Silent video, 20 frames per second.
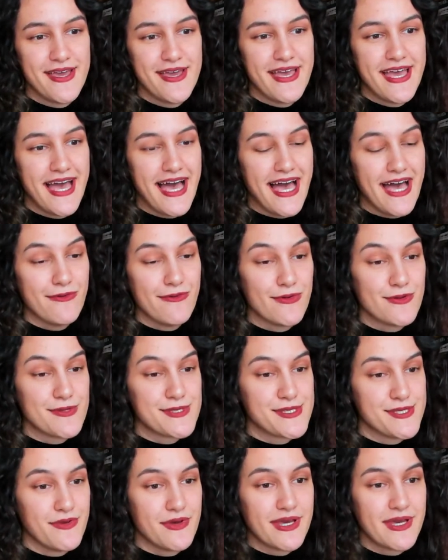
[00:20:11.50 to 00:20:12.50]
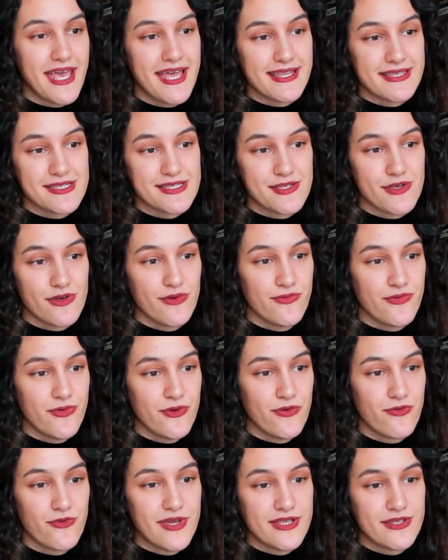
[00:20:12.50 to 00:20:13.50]
I will see you again. So feel free
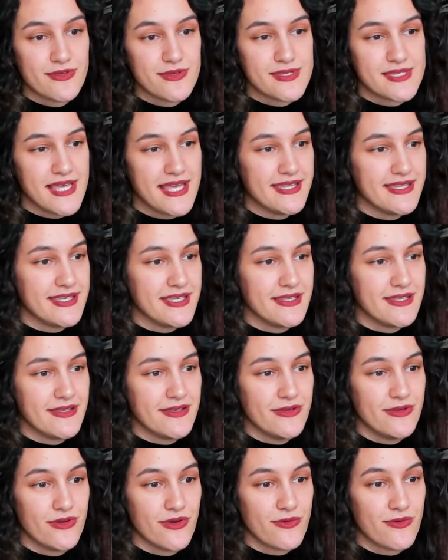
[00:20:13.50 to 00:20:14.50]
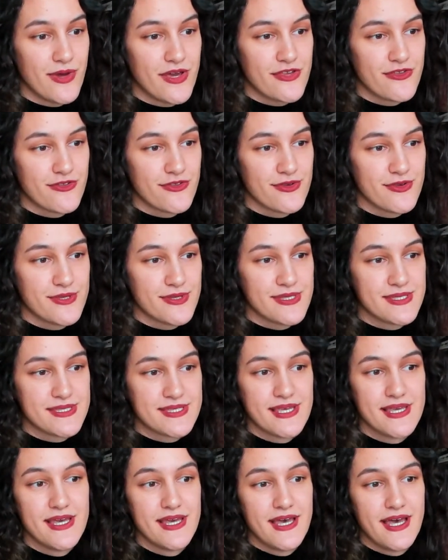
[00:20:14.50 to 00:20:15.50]
to send in your questions,
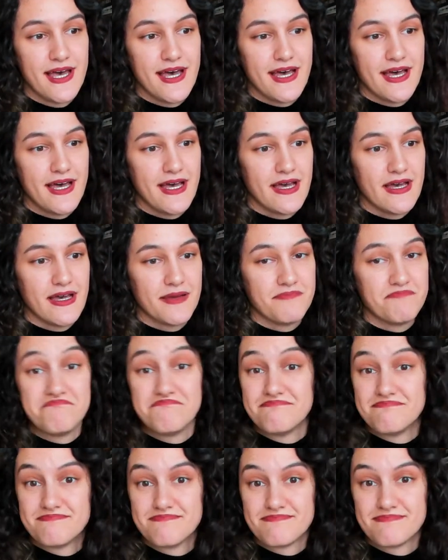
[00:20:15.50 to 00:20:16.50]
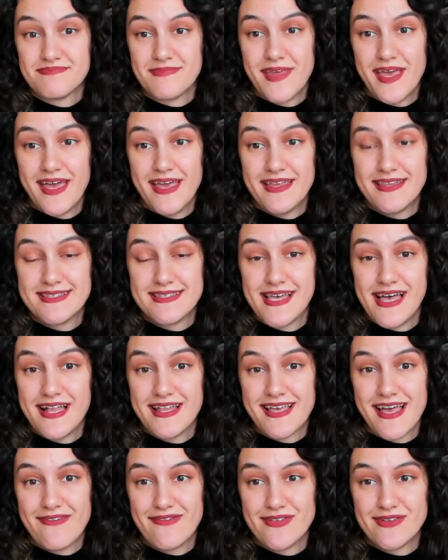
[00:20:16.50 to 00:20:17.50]
and I'll
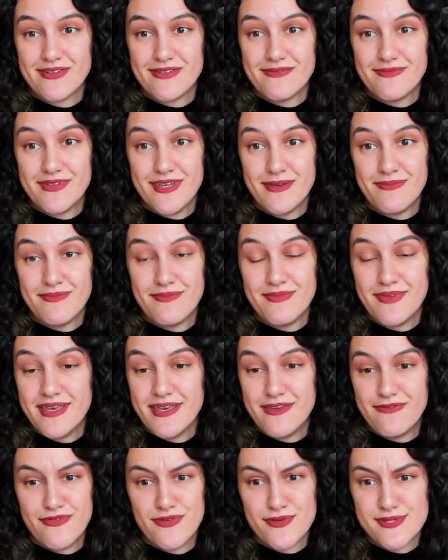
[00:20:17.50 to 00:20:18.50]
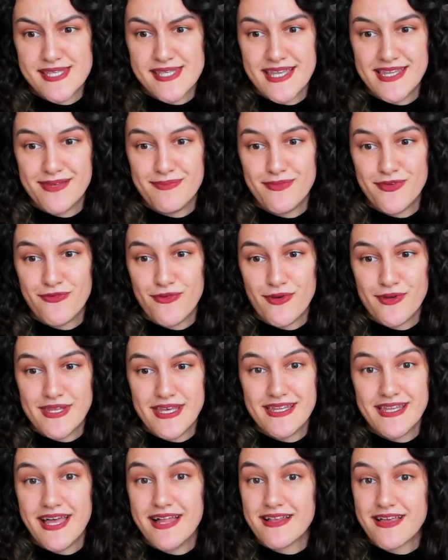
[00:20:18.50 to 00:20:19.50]
cover them. If you send them before then,
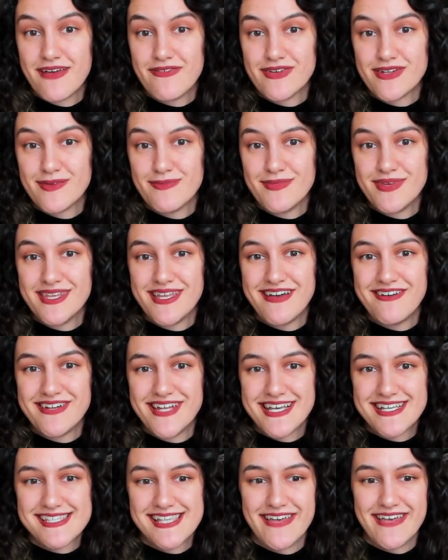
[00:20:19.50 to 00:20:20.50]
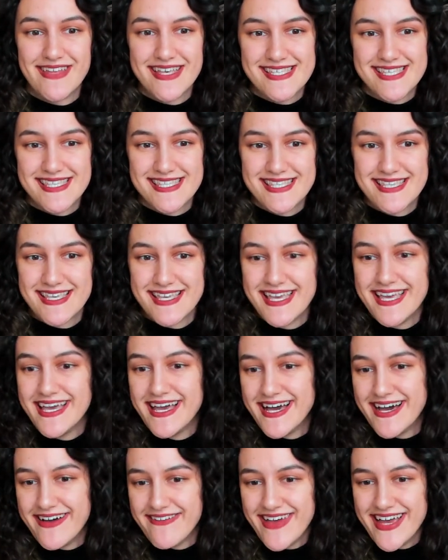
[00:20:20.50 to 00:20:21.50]
I'll cover them in our next live lesson.
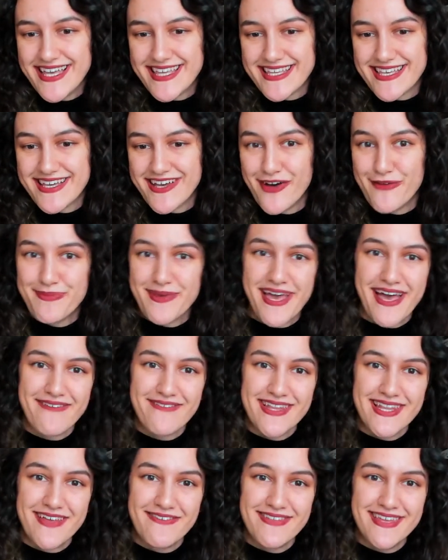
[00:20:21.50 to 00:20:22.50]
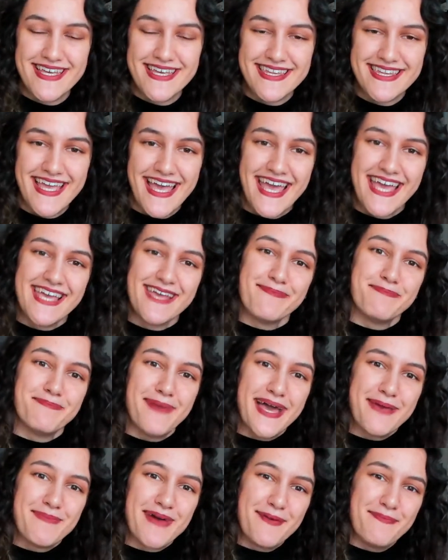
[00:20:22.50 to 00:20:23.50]
All right, hope you have a lovely day. Bye,
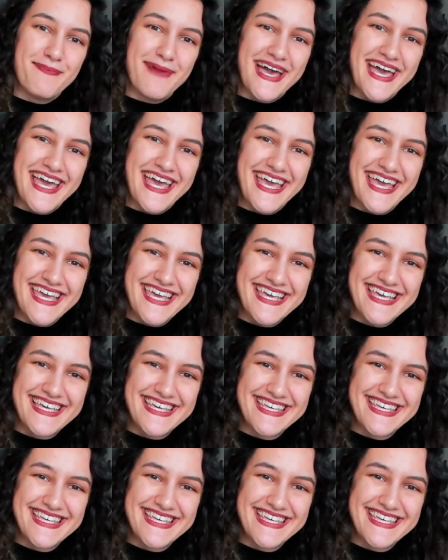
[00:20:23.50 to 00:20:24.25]
bye, bye.